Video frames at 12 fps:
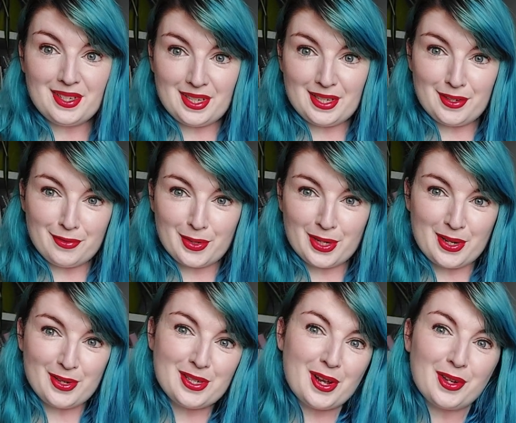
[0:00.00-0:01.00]
Díomh Green
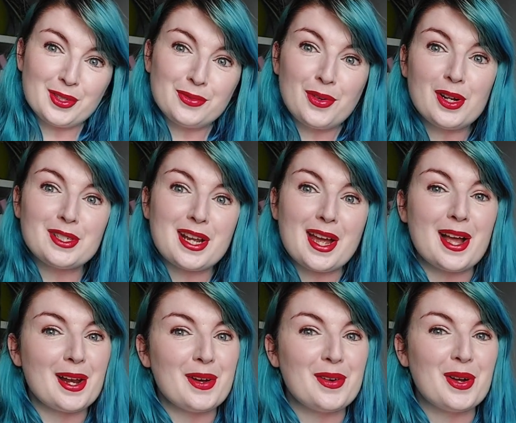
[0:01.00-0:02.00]
Ushla agus Fáilte.
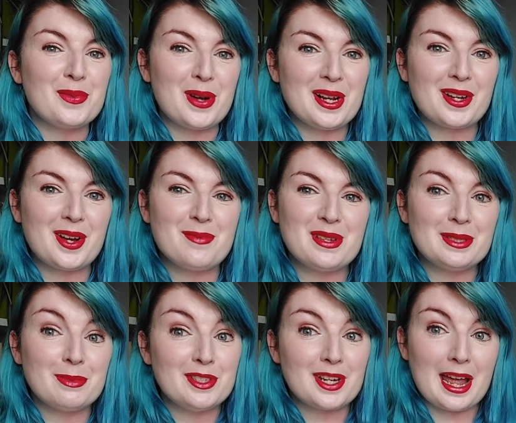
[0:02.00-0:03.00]
Hello and welcome.
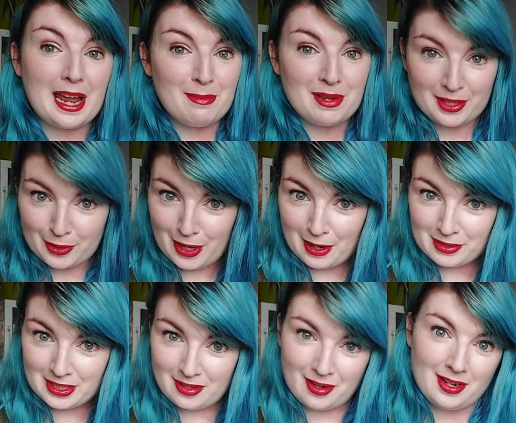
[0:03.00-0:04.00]
It's Misha Amy, the
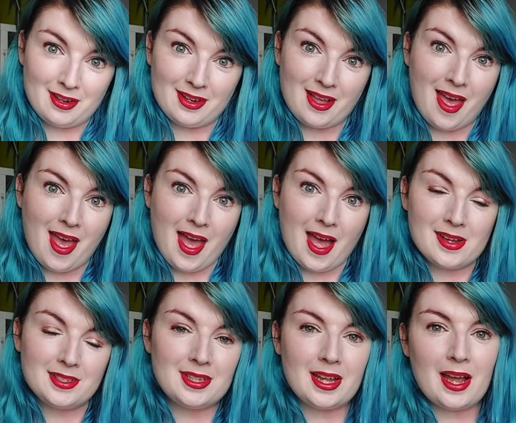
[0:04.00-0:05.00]
crafty Kylock,
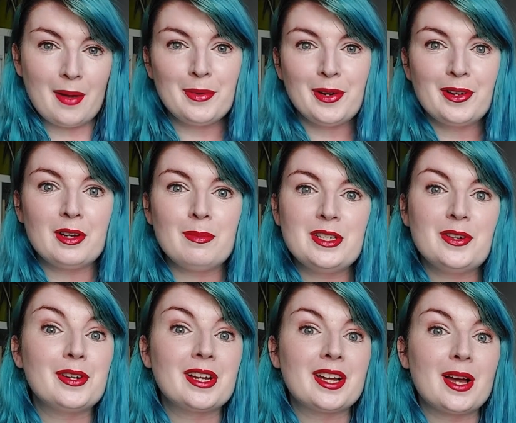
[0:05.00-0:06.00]
and today I'm going to be
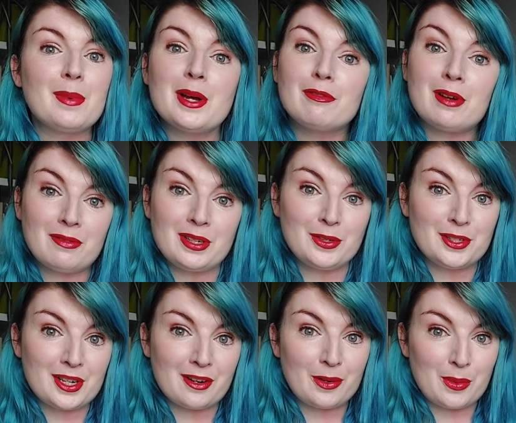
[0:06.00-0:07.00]
talking about
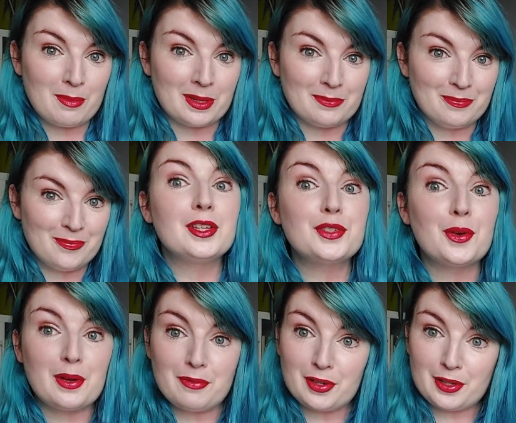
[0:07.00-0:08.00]
revolutionary women. So
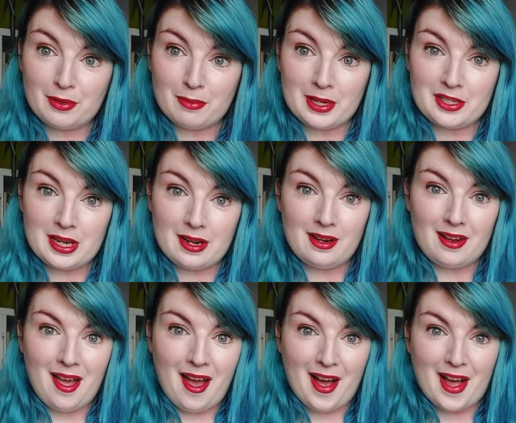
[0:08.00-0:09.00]
if you're new to my channel,
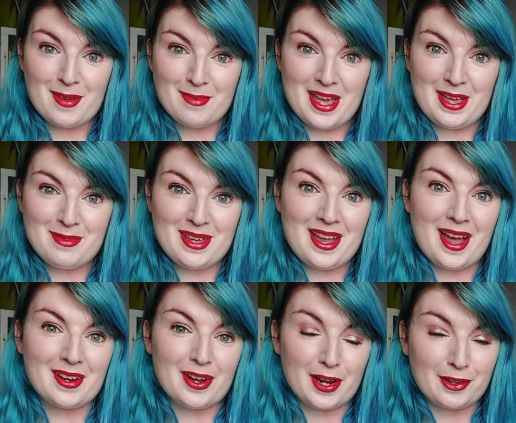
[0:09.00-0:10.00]
I am Amy,
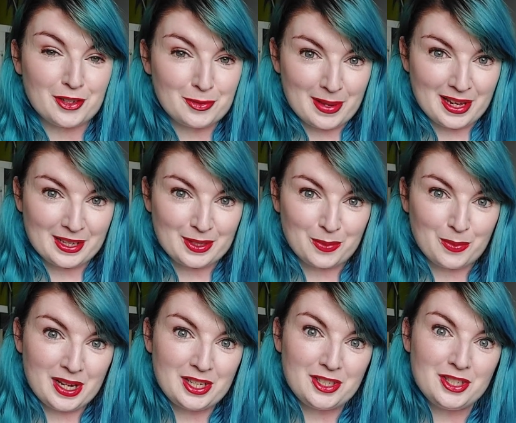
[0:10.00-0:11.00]
an Irish pagan
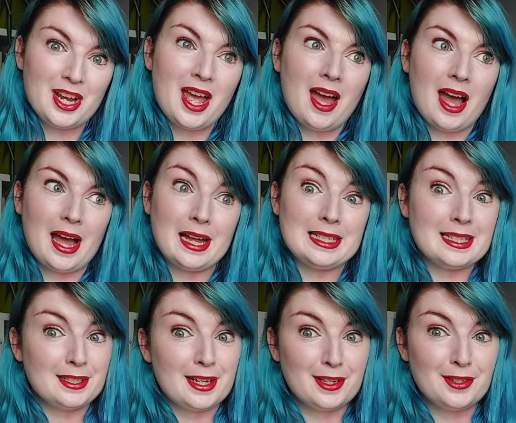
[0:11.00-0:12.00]
witch and
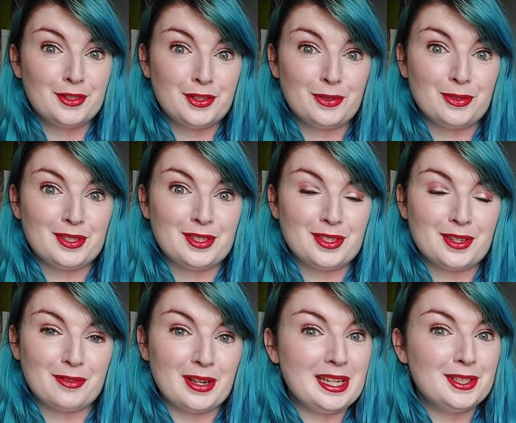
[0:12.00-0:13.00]
student
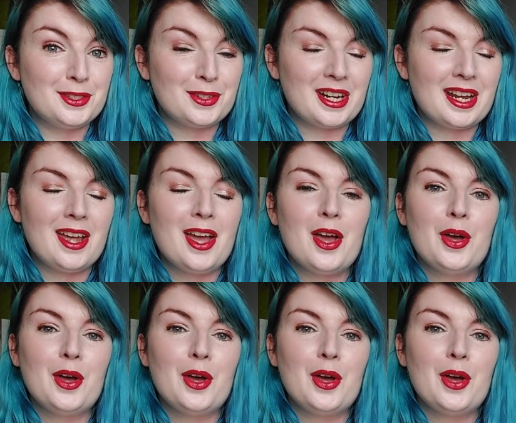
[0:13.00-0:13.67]
of history